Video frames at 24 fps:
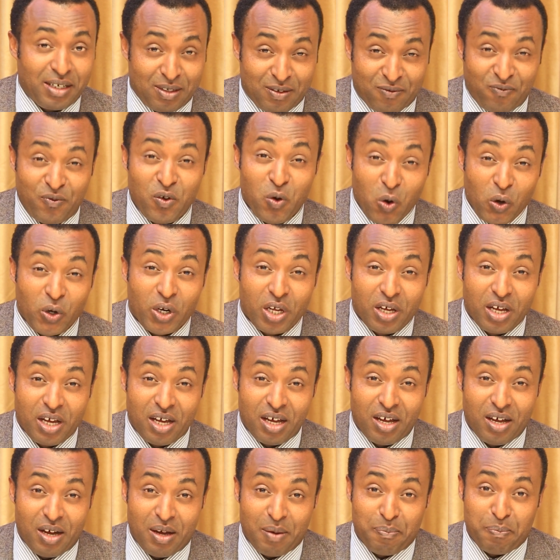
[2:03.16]

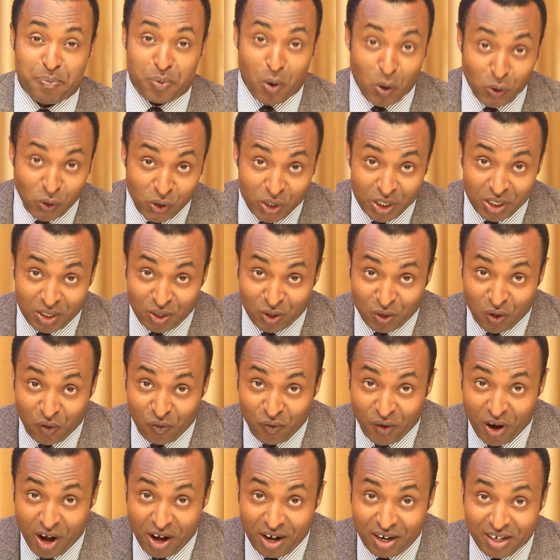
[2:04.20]
few projects so
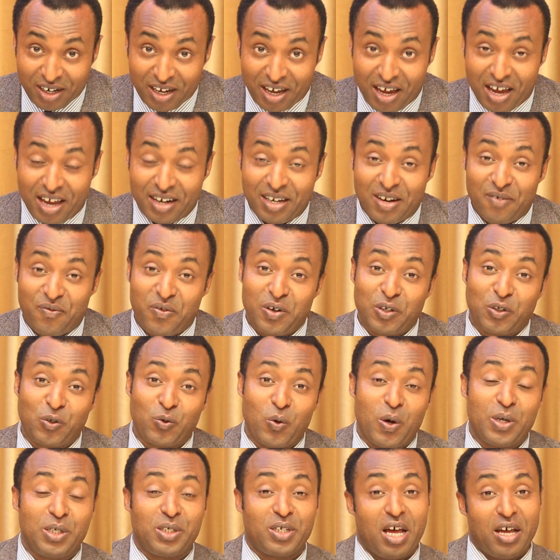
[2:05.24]
far. And the first
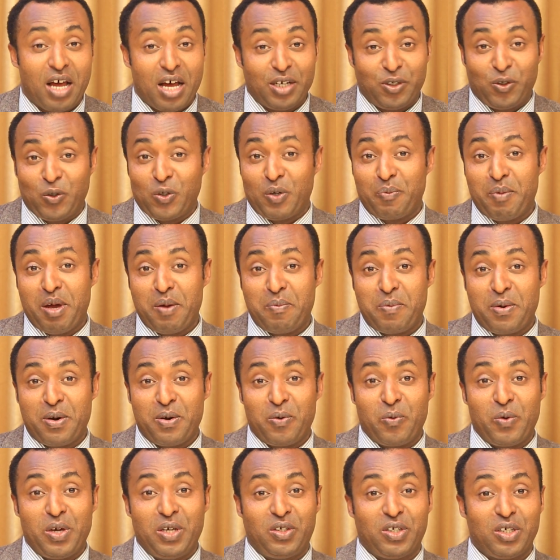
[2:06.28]
one is, as you remember,
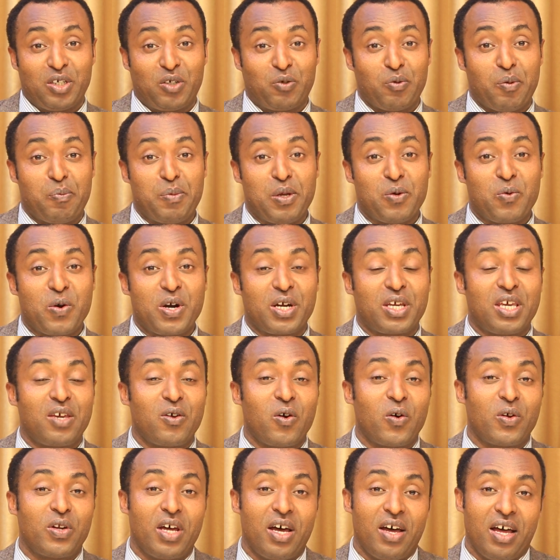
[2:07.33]
we've been working
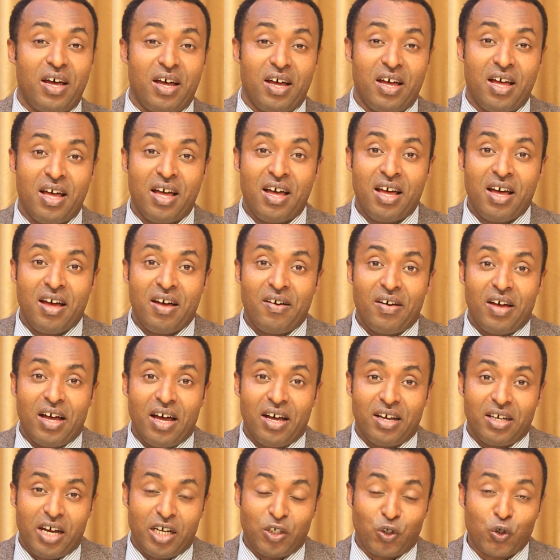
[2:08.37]
on the
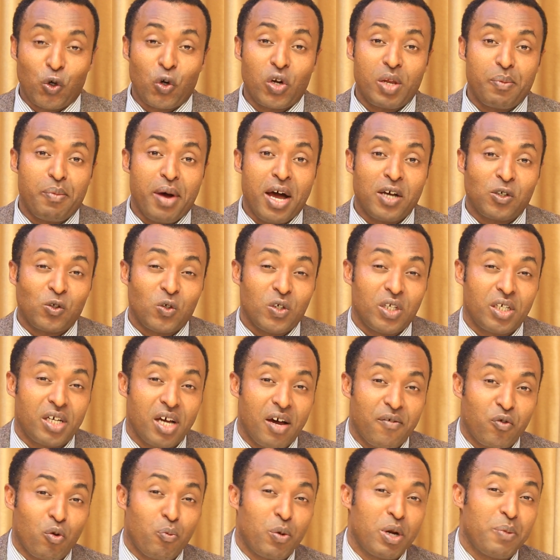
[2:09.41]
A Journey Back to
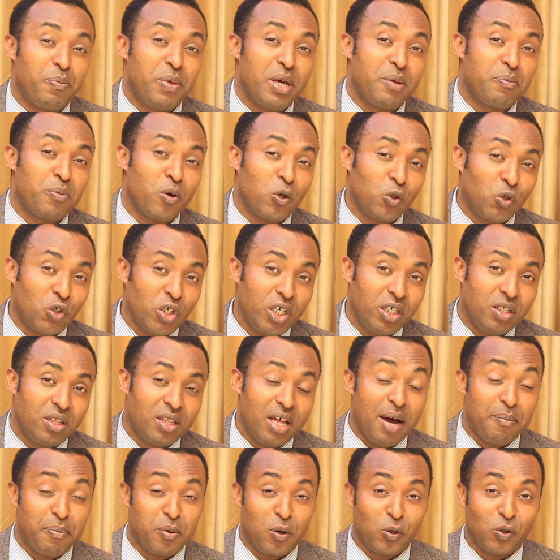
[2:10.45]
Sedika from Winnipeg project.
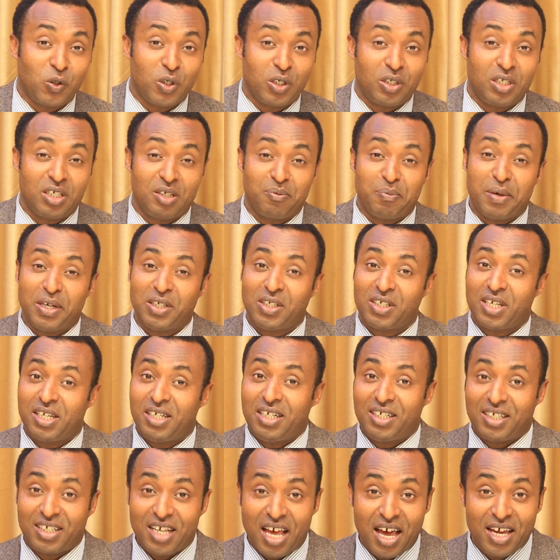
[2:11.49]
That project is basically
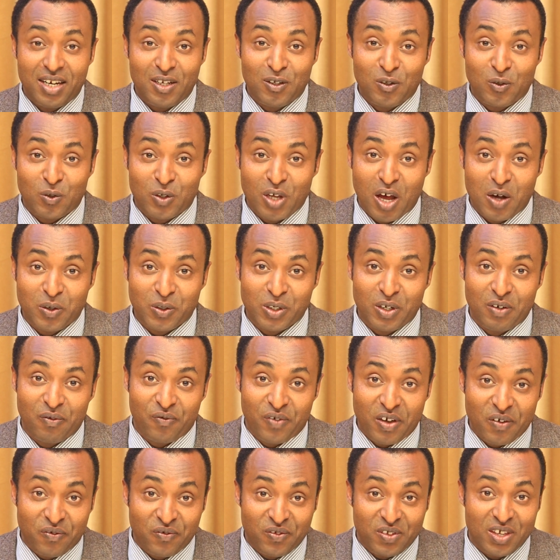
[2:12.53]
designed in
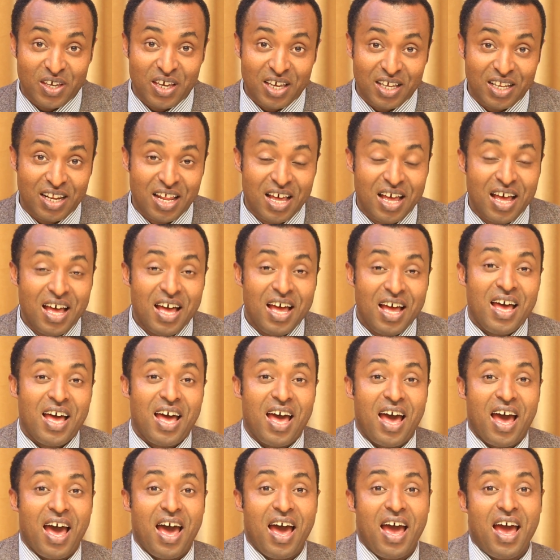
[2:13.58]
2015.
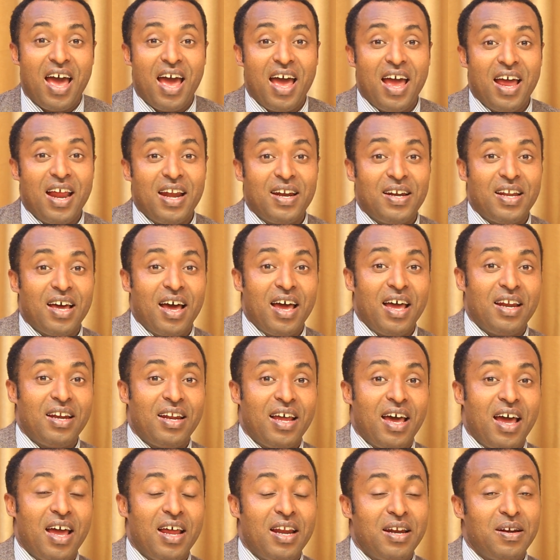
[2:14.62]

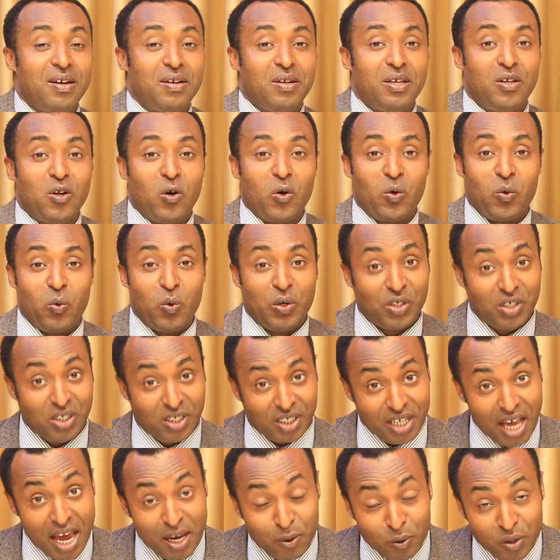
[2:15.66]
And it was
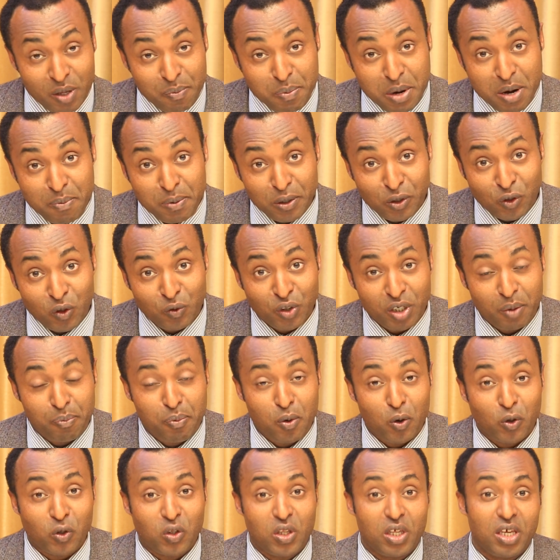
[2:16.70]
designed with the purpose of
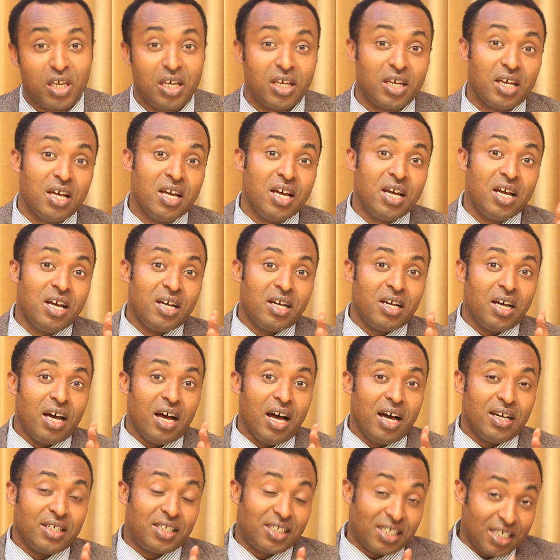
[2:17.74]
supporting
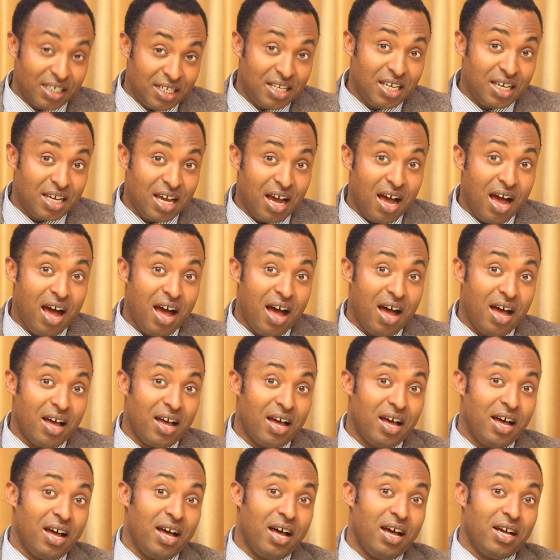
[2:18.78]

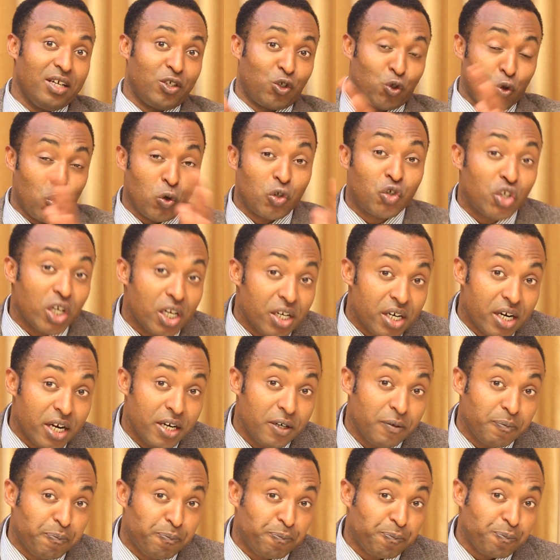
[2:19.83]
Sedika school
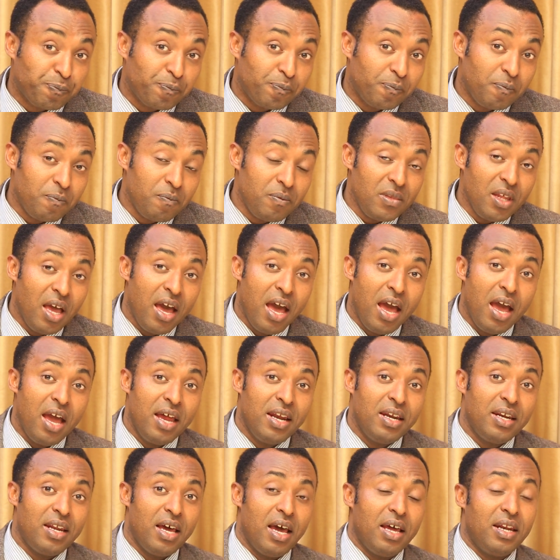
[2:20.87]
children
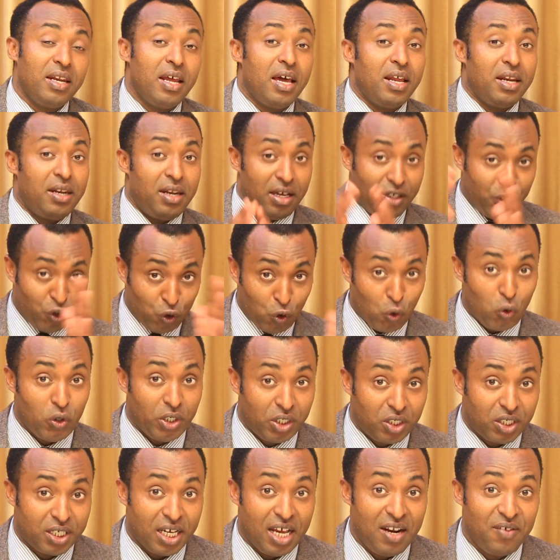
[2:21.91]
and the school
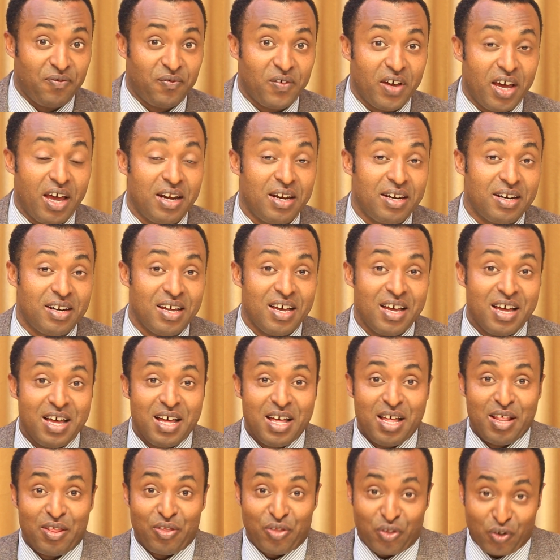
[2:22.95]
itself. And
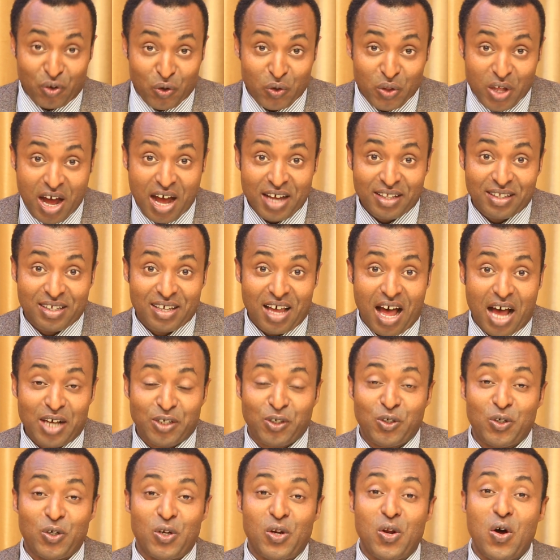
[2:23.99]
through that,
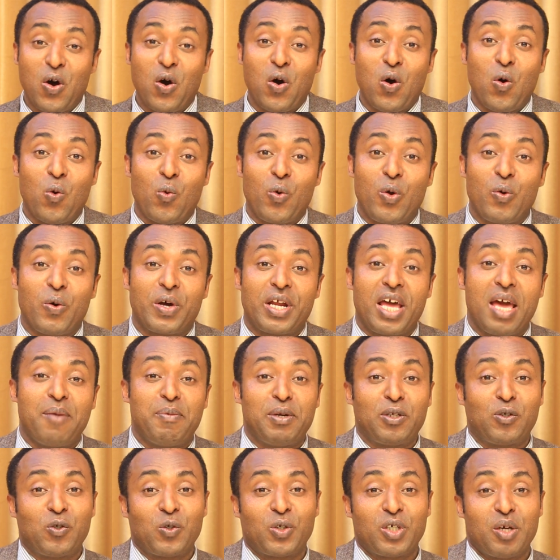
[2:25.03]
as you know, we were
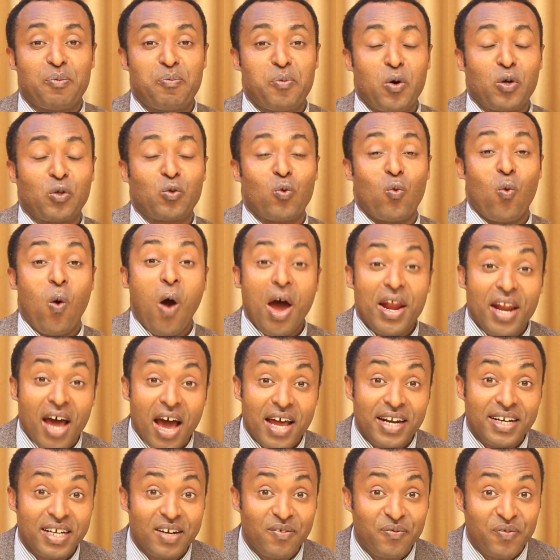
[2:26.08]
able to support
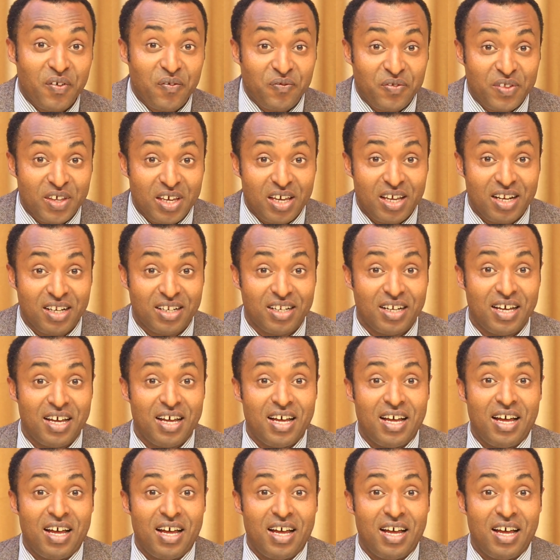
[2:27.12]
115